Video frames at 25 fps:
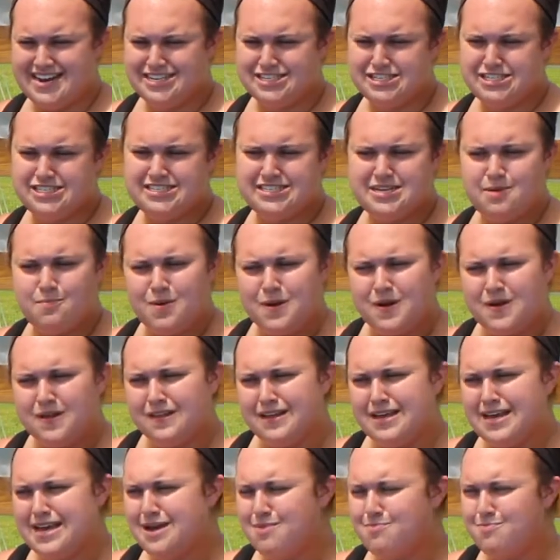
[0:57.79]
is
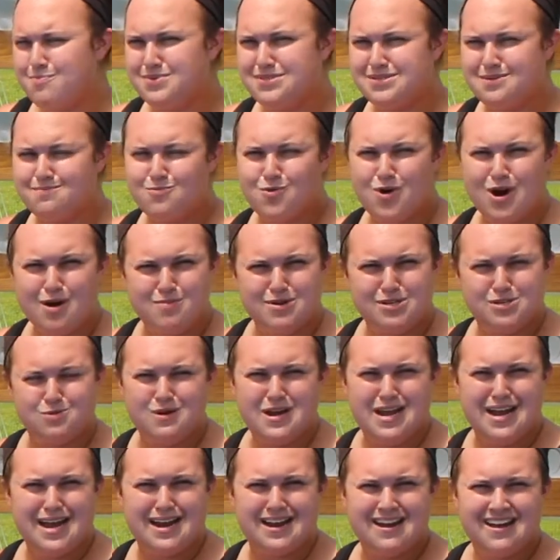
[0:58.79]
typically somewhere
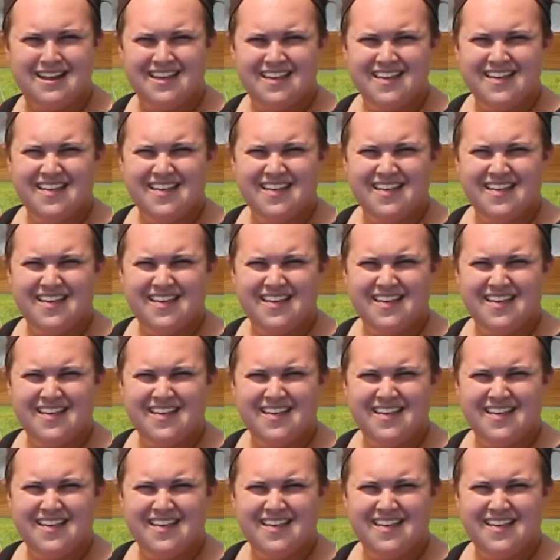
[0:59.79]
between